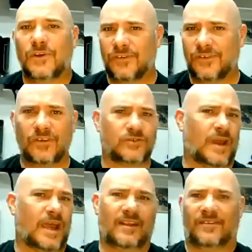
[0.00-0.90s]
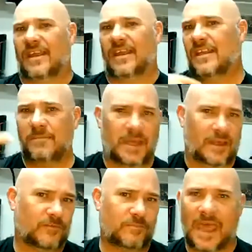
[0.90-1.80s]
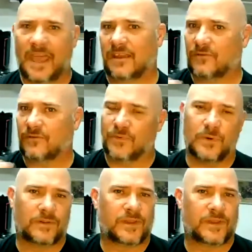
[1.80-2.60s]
still trying to send emails back and forth,